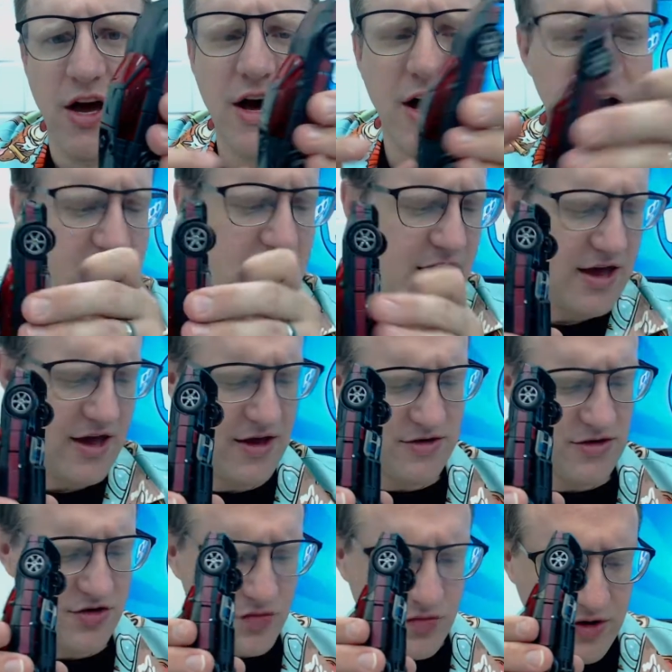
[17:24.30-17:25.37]
Uh,
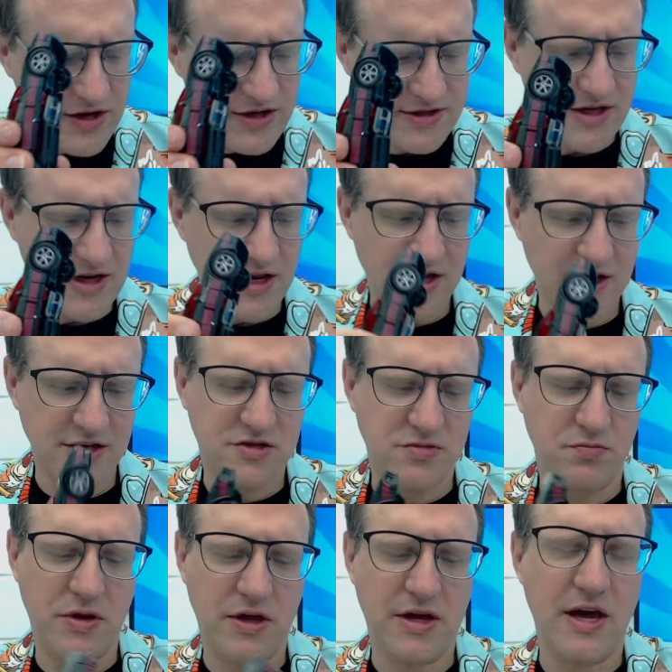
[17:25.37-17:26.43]
and the reason is
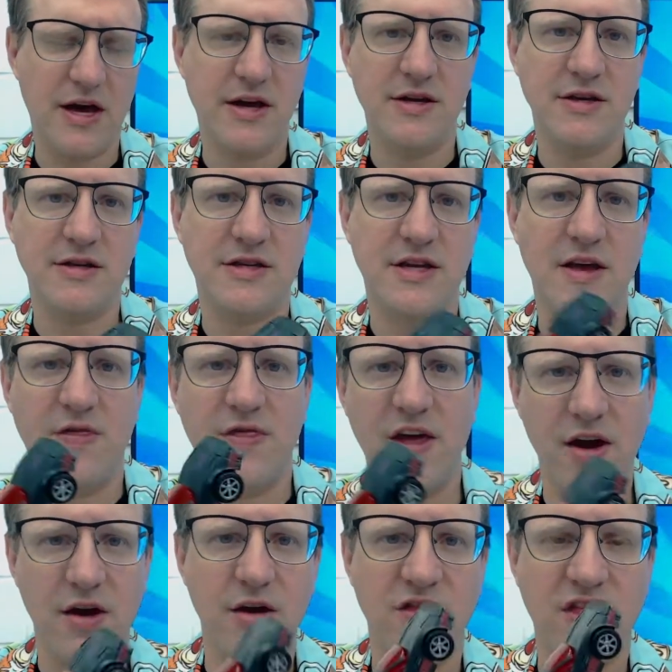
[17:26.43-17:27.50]
because
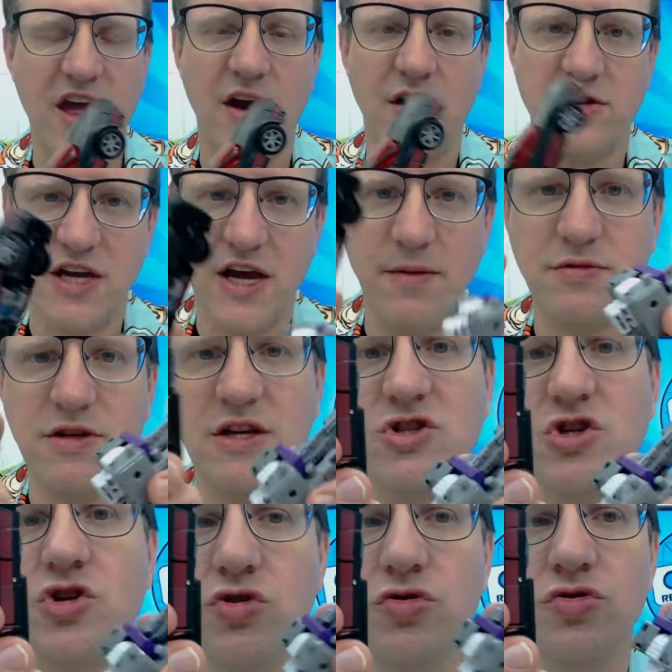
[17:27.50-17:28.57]
they're, they are attempting
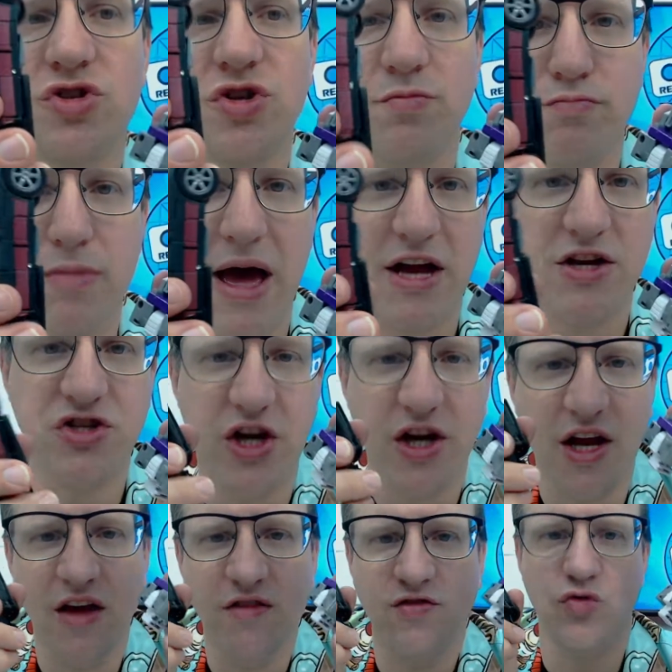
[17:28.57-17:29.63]
to do some
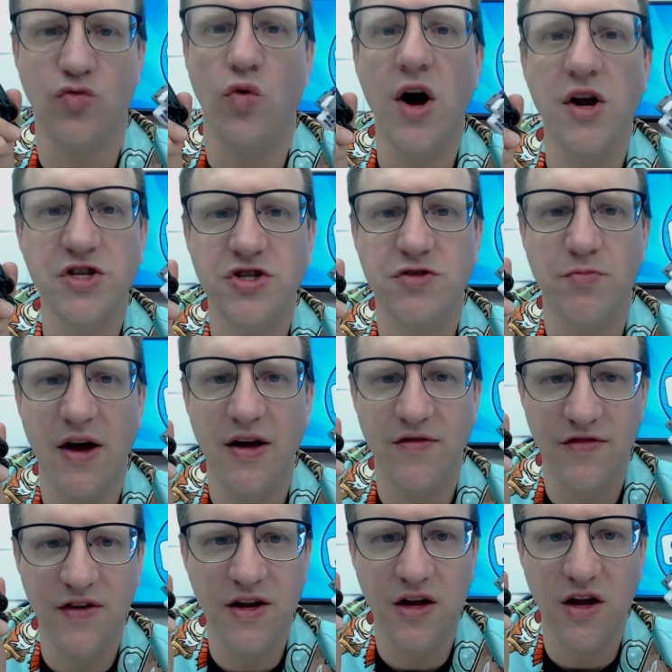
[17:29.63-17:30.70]
magic. If you watched my
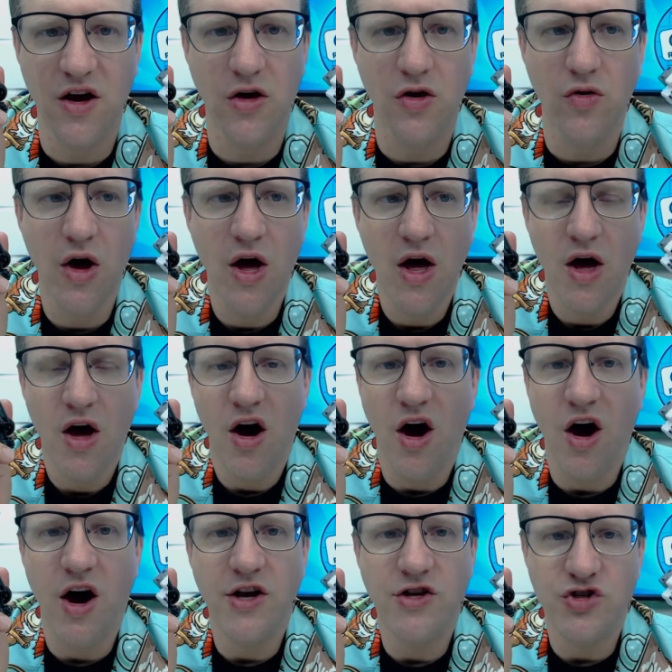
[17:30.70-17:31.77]
video
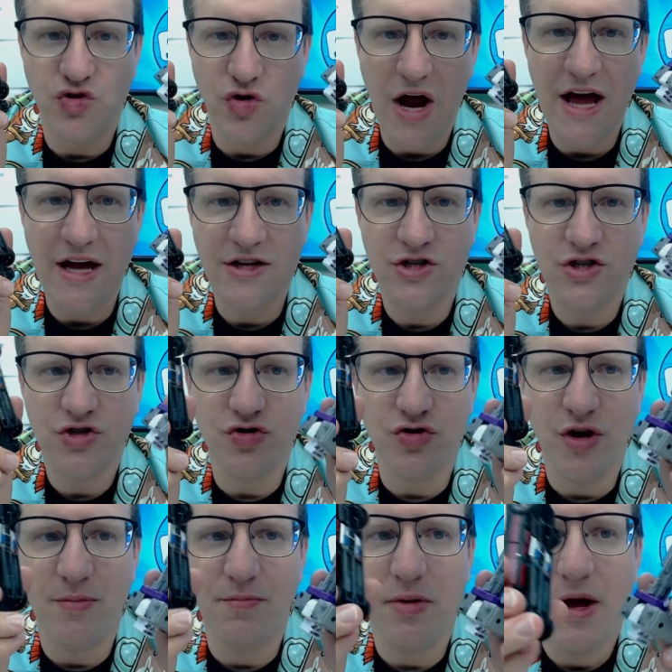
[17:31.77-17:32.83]
on
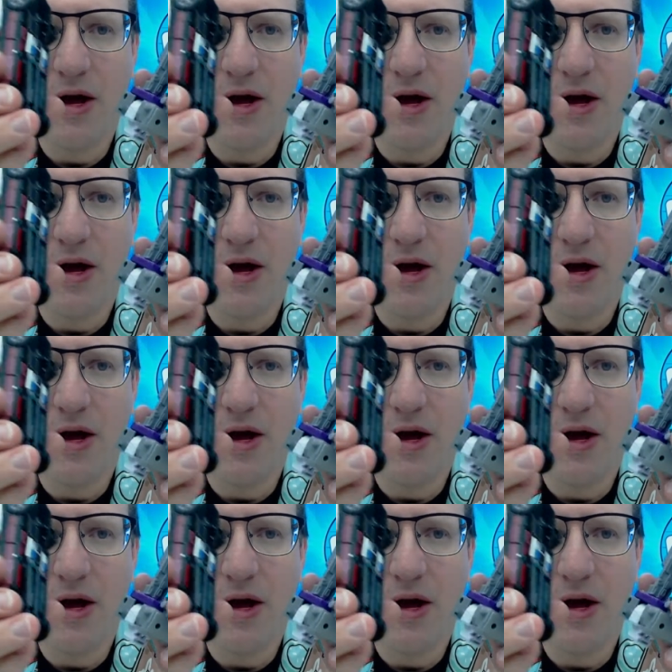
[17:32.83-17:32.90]
Dragstrip,